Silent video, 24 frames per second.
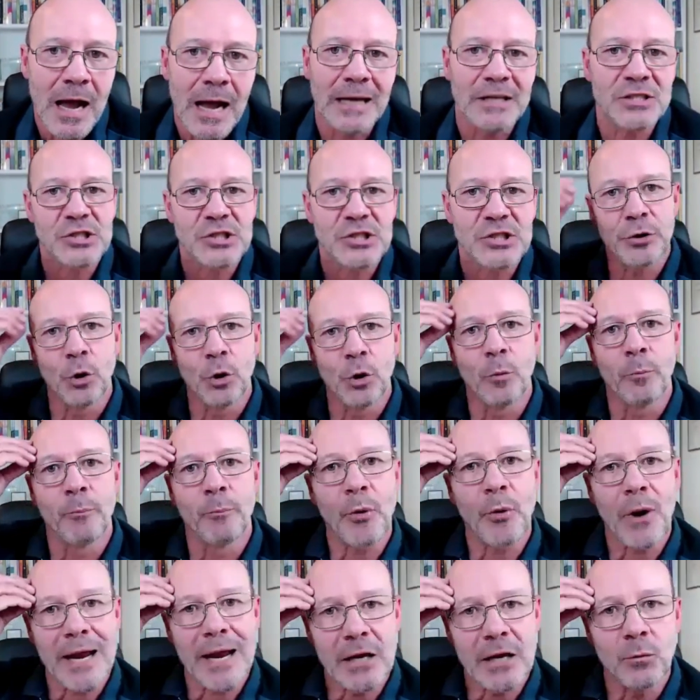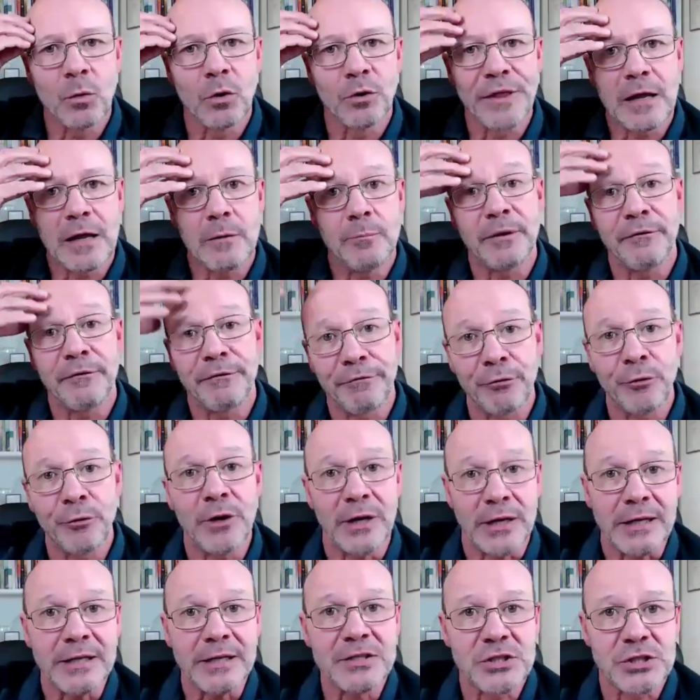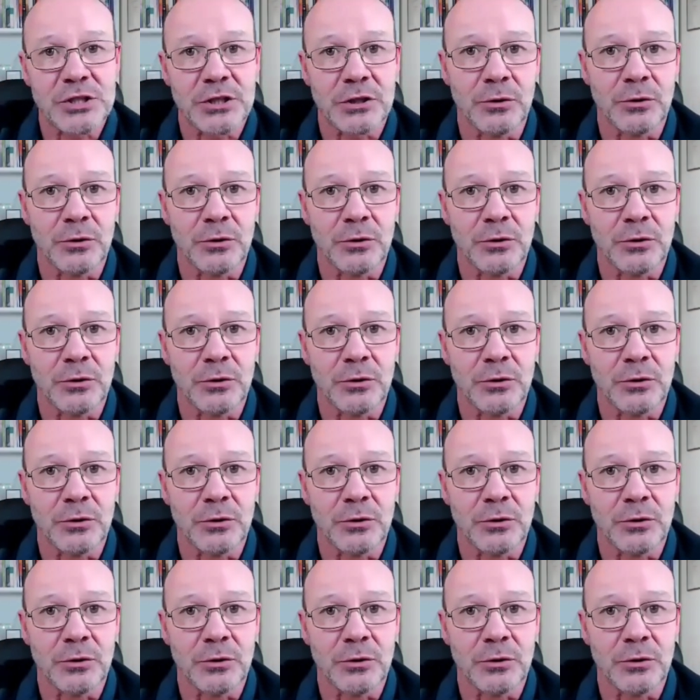And so your brain will then be free to